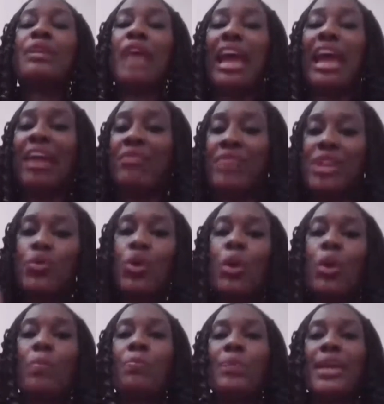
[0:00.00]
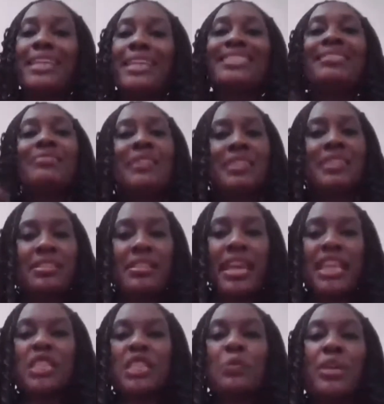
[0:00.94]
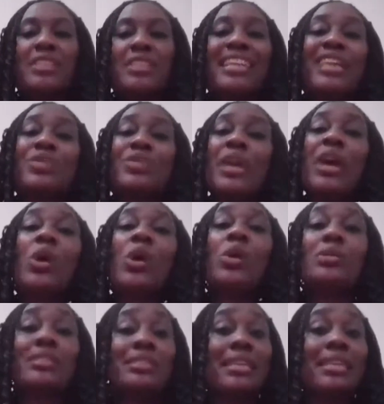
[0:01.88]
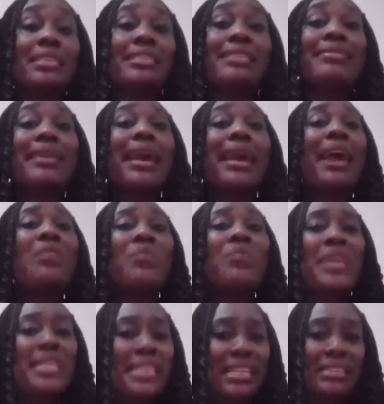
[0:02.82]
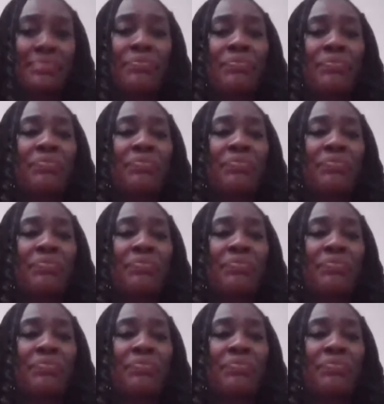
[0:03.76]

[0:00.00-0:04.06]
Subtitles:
I read one page, they read the next page. As we are alternating, they are reading.